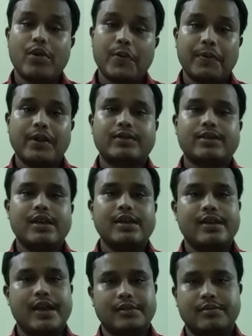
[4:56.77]
we will say
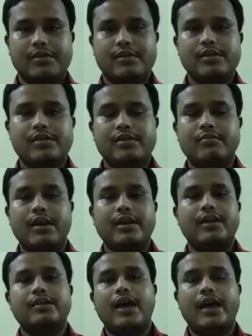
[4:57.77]
it has been written by
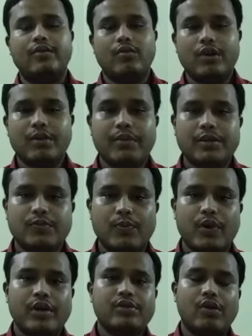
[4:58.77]
an anonymous
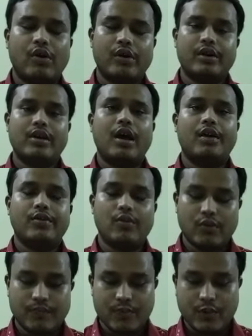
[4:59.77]
poet or an
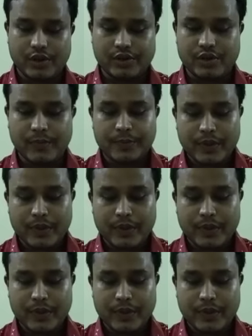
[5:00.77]
unknown poet,